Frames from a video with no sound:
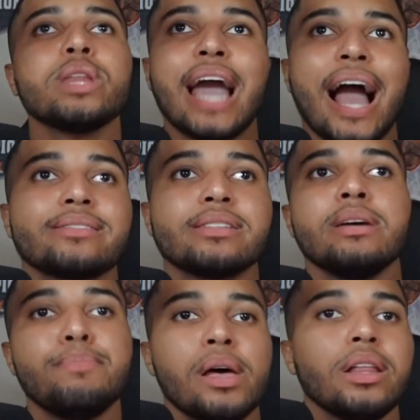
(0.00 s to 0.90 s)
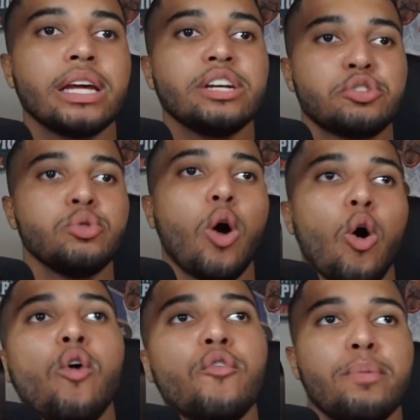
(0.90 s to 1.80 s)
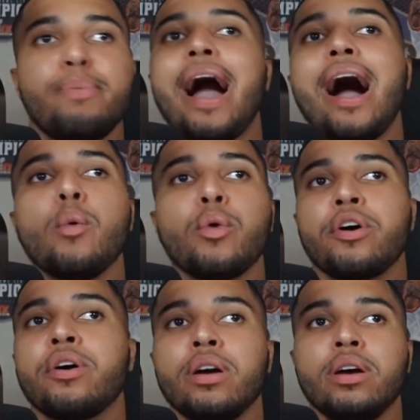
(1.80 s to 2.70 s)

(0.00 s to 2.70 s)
has the ability to overpower